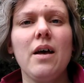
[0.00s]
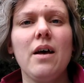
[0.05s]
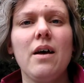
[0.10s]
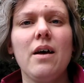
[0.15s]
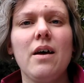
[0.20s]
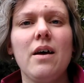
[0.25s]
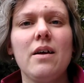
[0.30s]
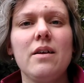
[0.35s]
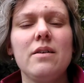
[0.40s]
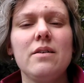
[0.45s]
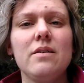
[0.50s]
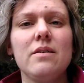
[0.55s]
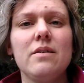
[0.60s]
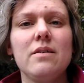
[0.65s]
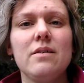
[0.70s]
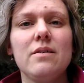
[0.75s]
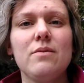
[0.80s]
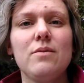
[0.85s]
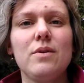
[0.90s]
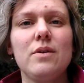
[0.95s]
and
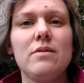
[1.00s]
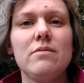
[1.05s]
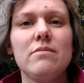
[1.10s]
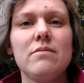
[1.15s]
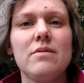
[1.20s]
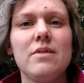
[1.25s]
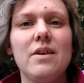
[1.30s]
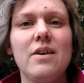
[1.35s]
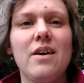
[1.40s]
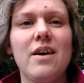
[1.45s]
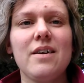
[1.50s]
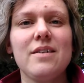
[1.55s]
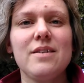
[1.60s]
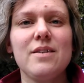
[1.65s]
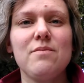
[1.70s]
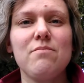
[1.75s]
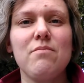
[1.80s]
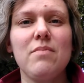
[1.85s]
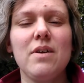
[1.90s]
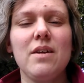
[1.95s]
uh, well, there
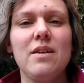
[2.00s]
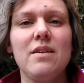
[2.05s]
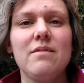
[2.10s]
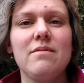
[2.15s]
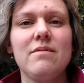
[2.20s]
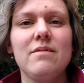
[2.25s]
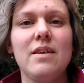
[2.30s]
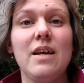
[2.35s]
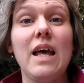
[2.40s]
hasn't been